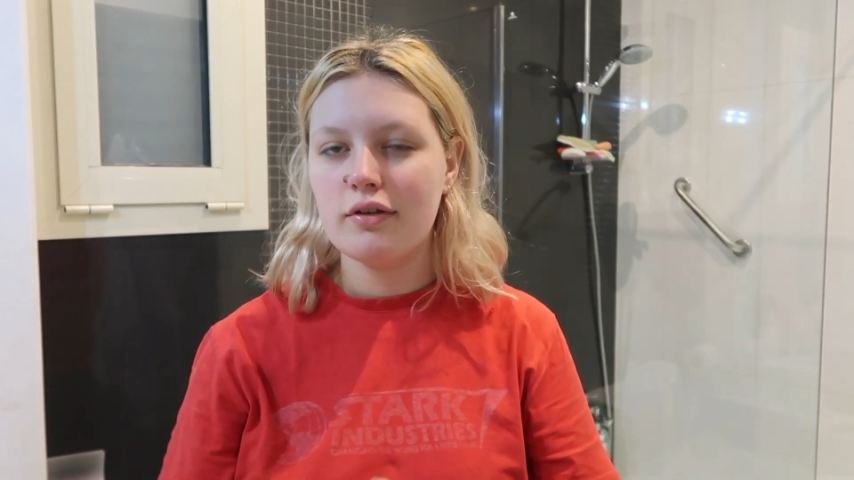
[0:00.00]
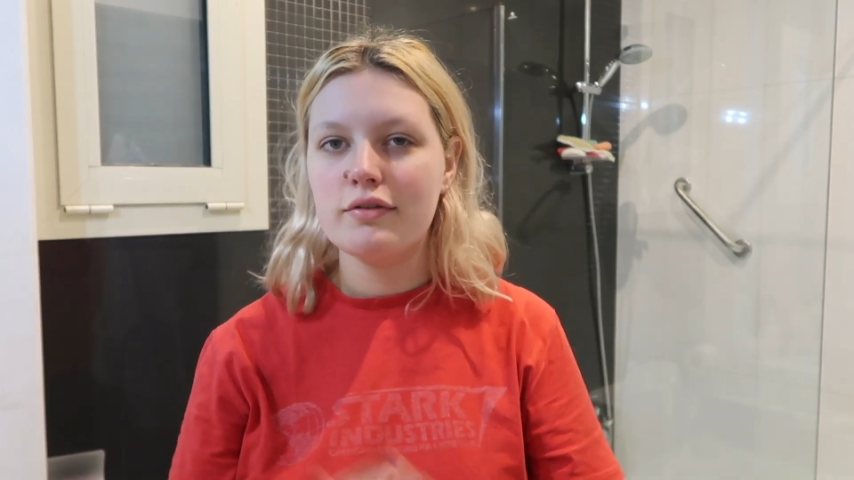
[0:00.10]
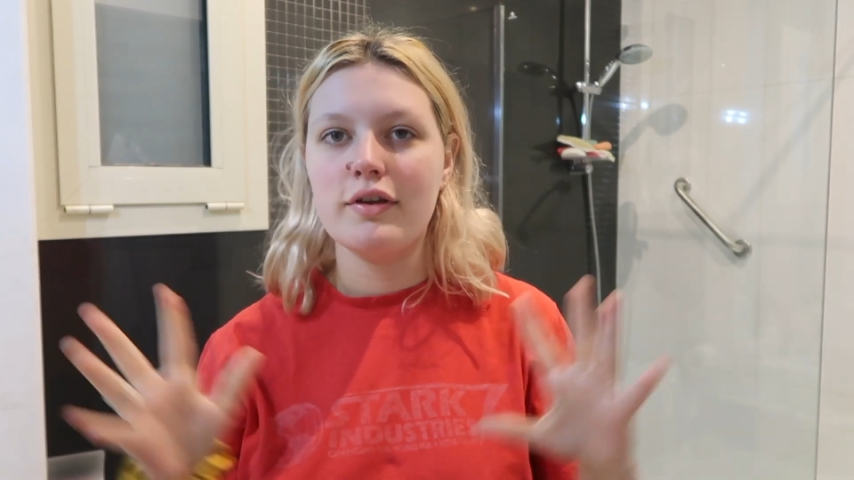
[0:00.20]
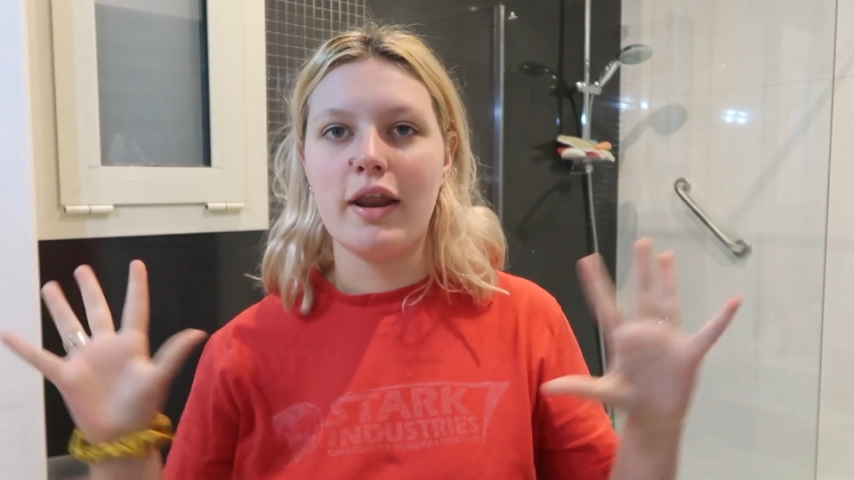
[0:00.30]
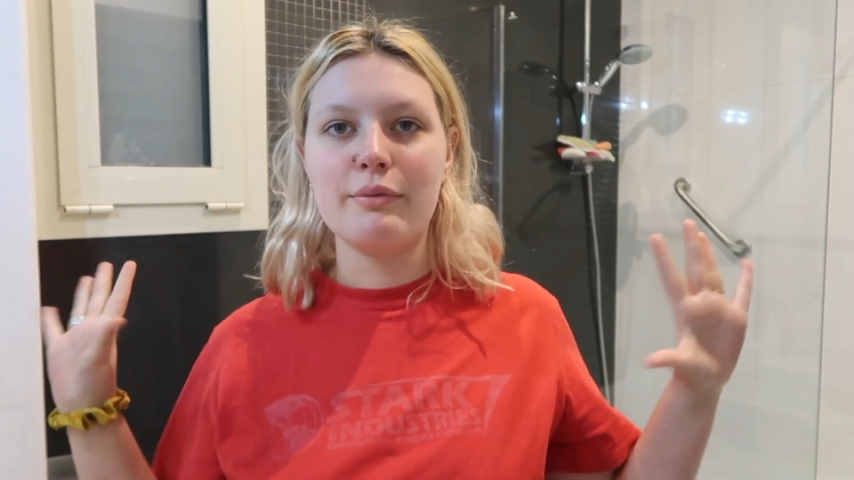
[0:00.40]

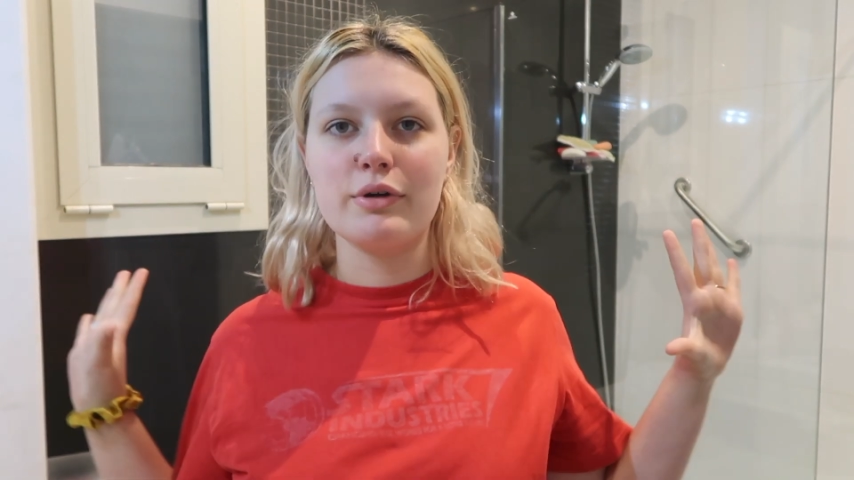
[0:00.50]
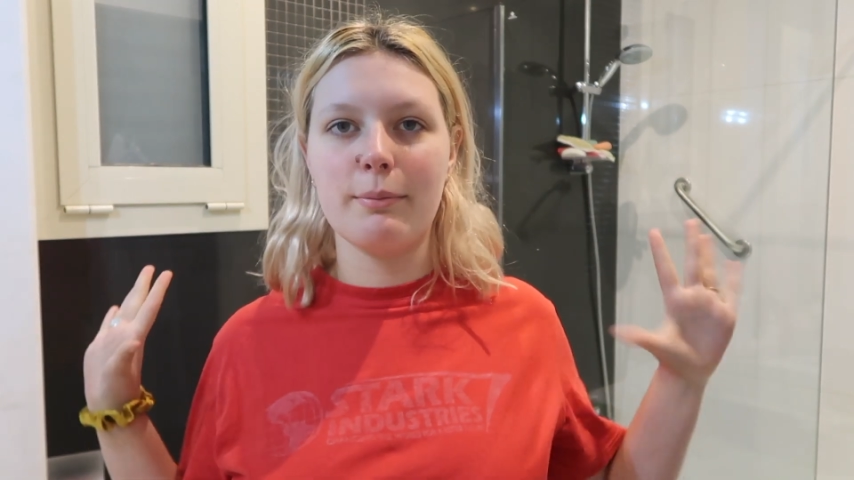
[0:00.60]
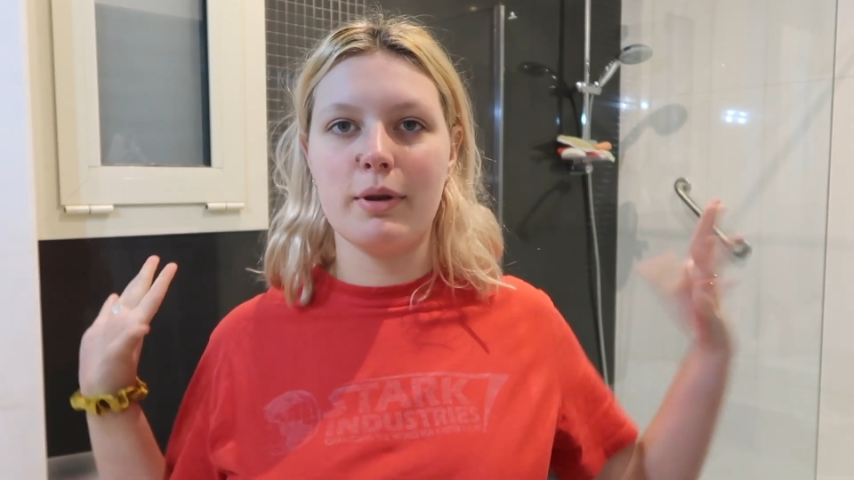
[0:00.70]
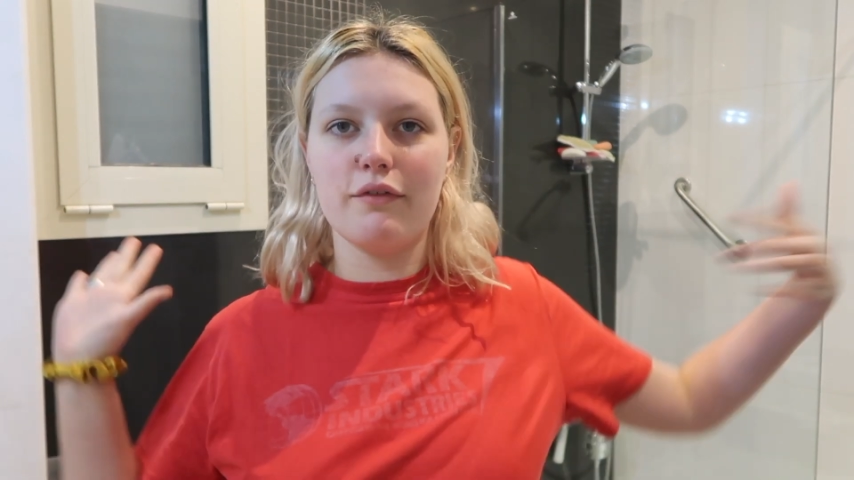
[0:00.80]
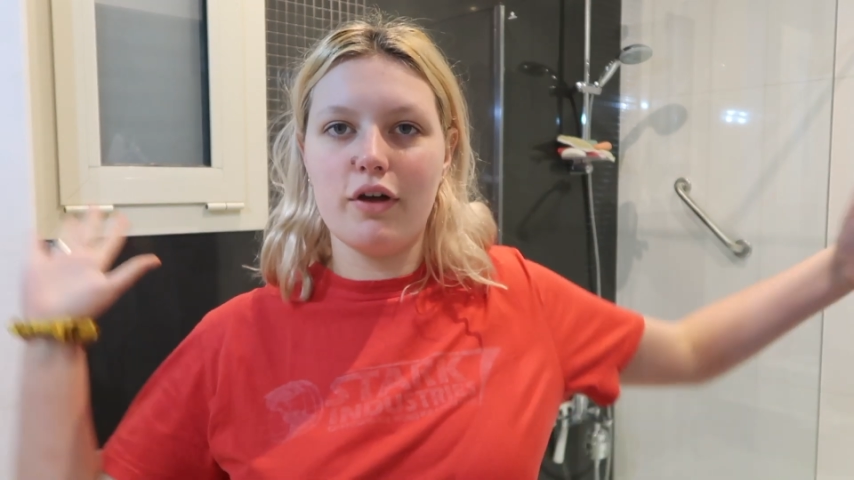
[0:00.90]
today we're in a
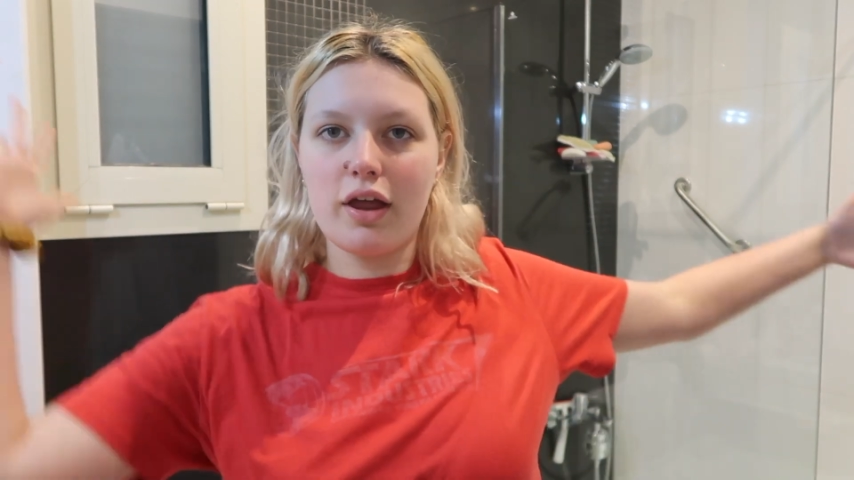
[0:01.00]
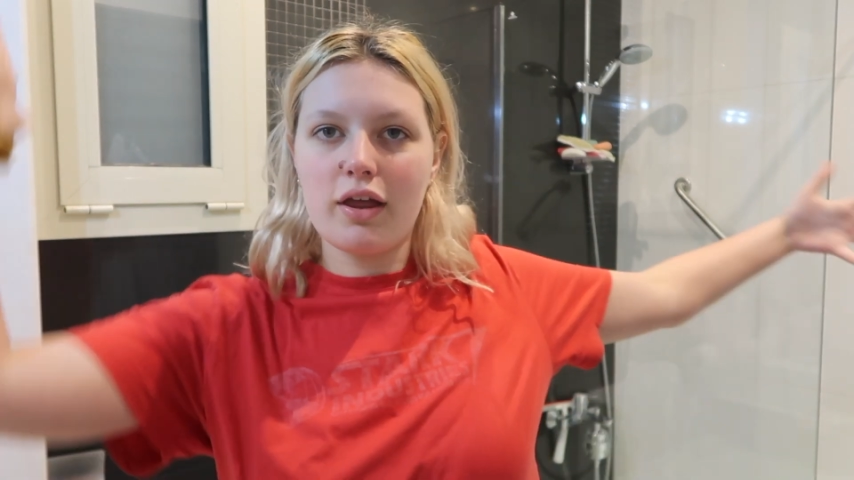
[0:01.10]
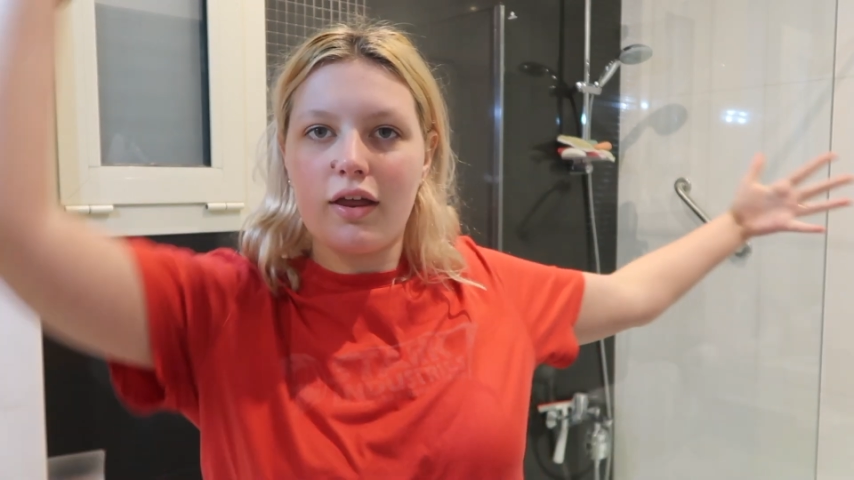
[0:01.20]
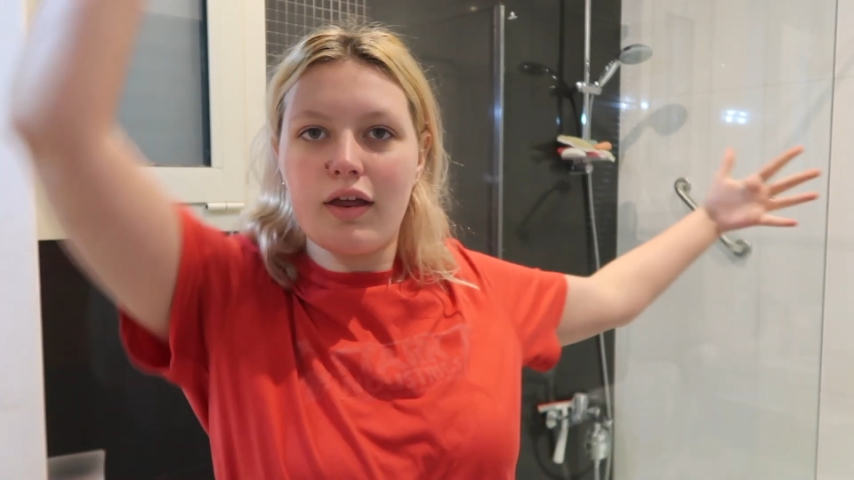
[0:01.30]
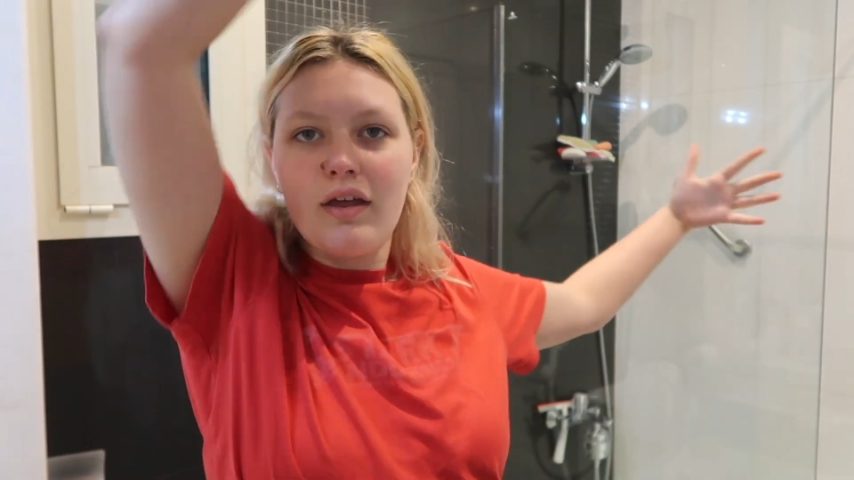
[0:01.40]
bit of a
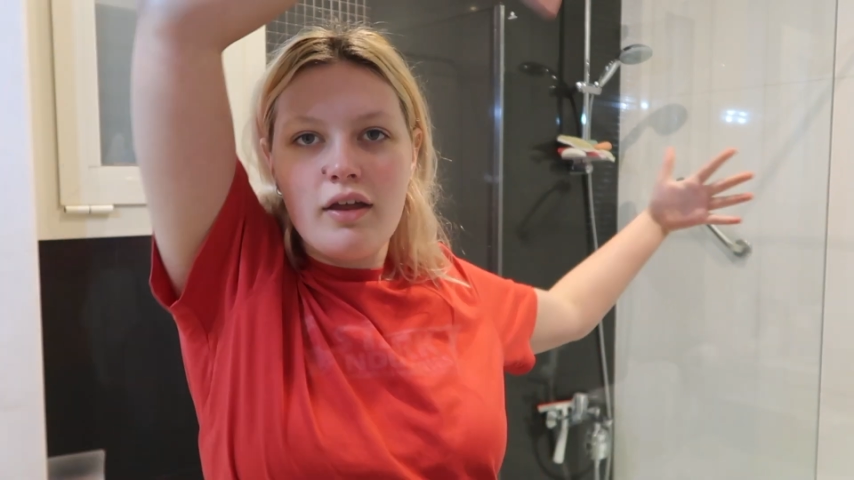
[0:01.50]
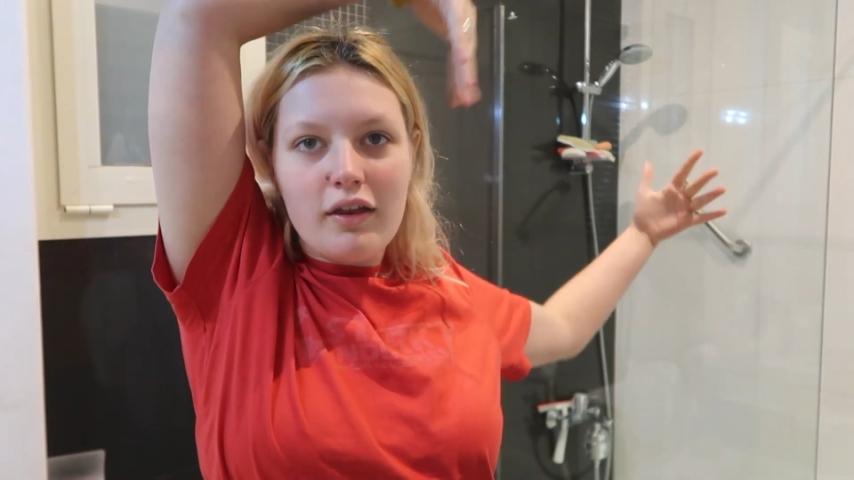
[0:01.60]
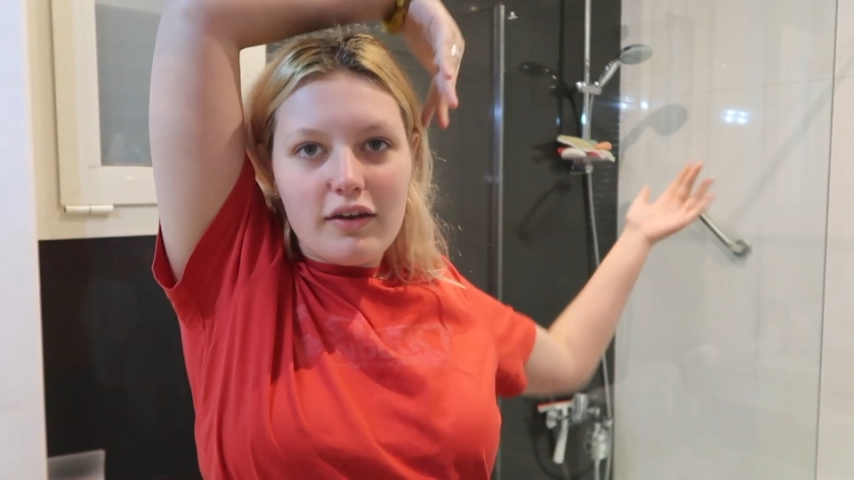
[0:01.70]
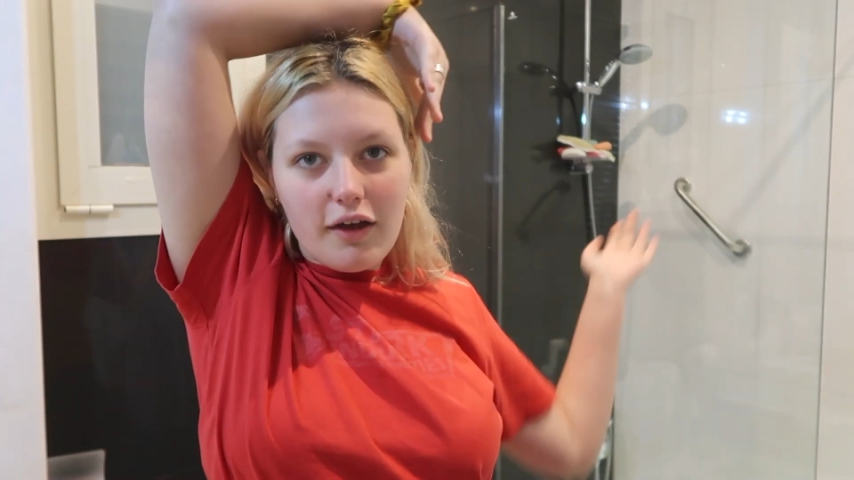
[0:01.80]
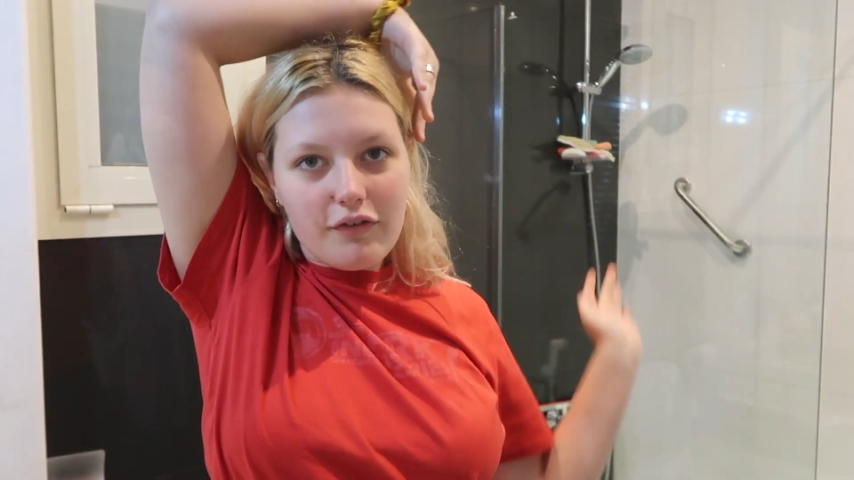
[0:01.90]

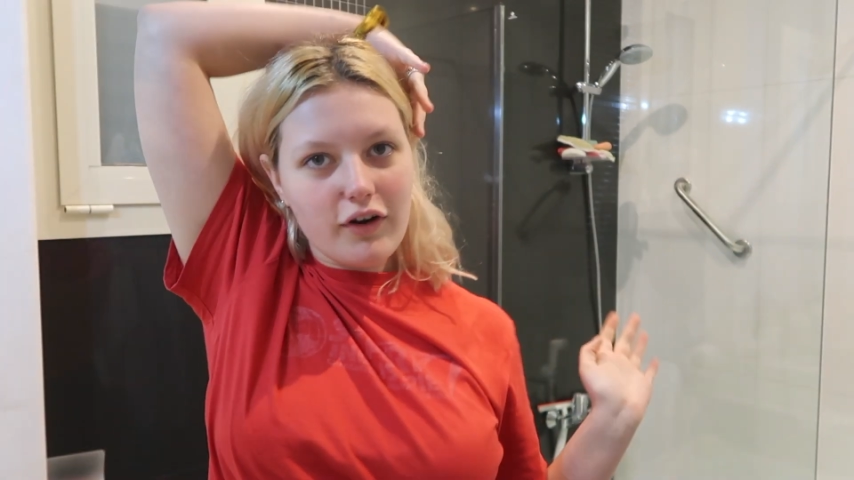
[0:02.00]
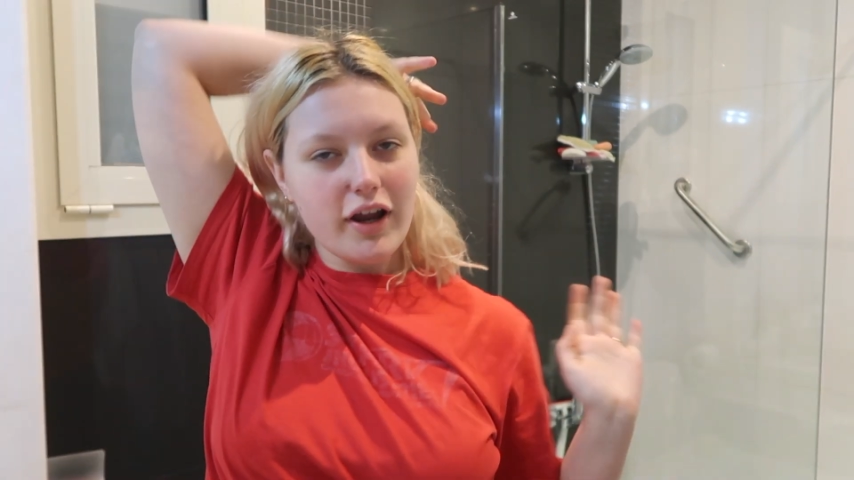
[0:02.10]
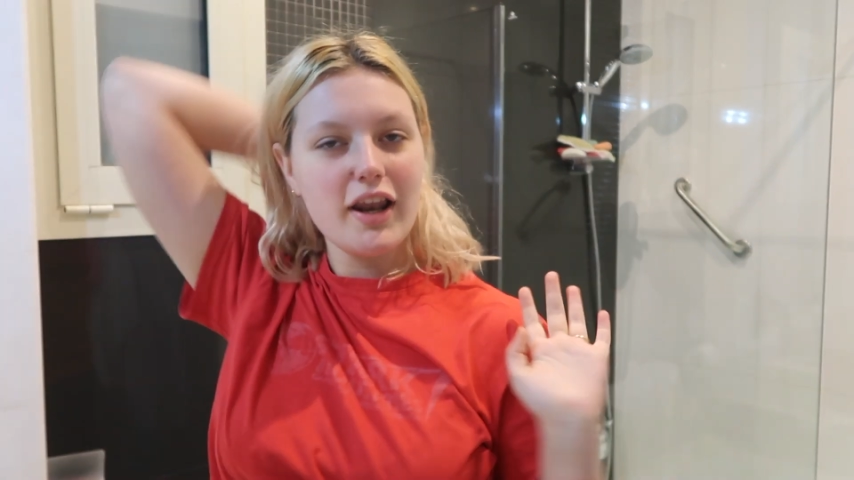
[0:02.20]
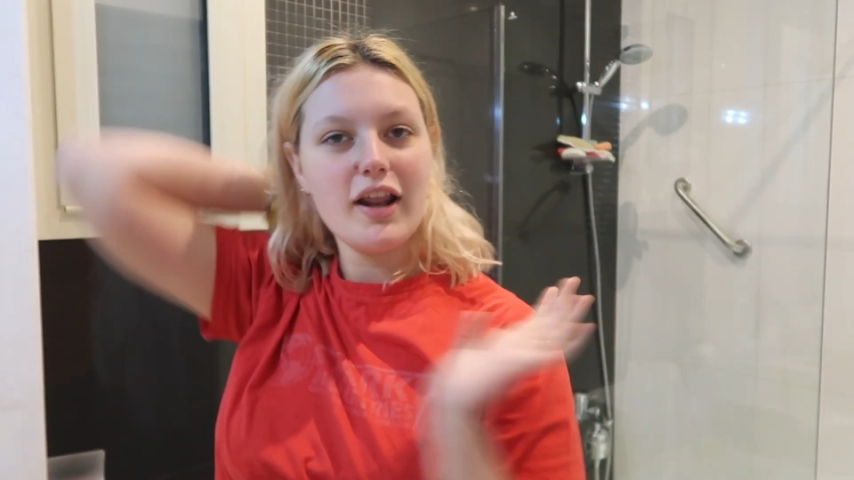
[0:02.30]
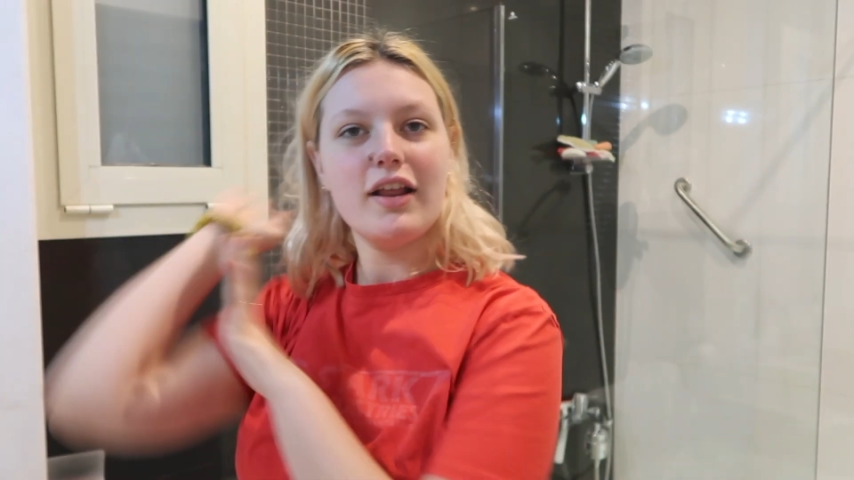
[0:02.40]

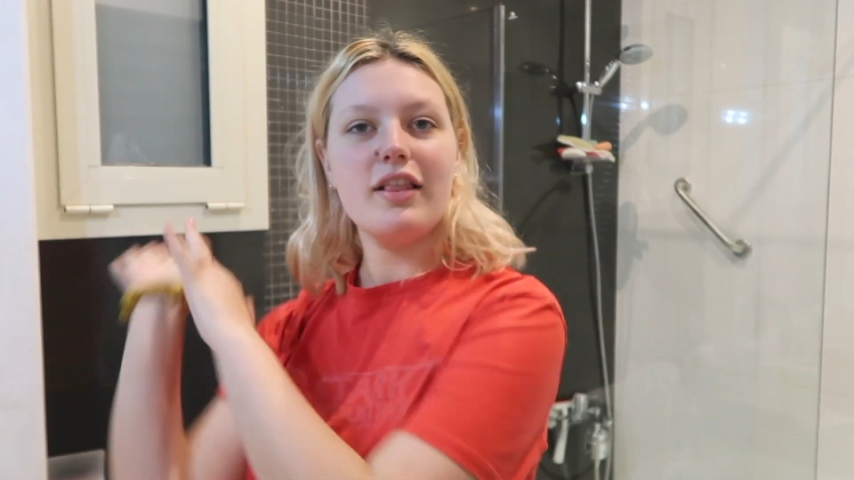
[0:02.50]
different